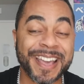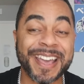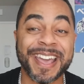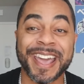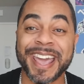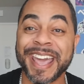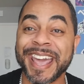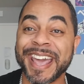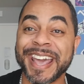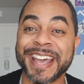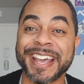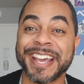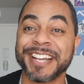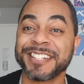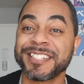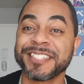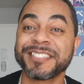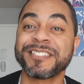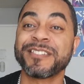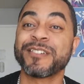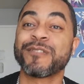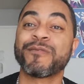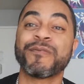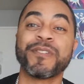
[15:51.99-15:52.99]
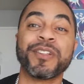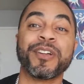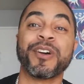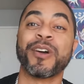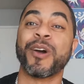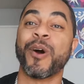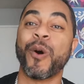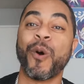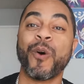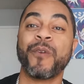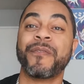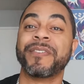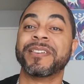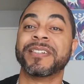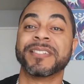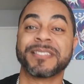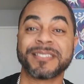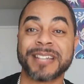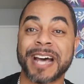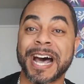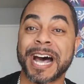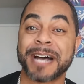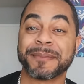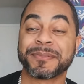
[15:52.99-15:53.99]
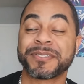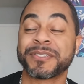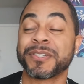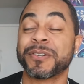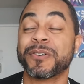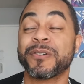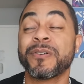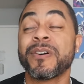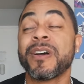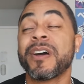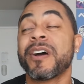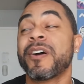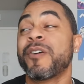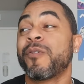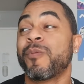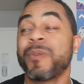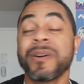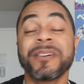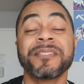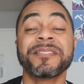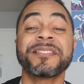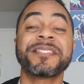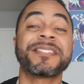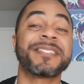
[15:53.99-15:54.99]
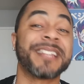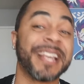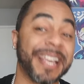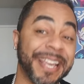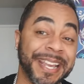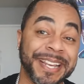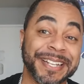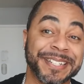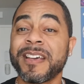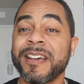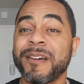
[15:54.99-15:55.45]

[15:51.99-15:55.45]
And it just looked really over the top. So we'll see.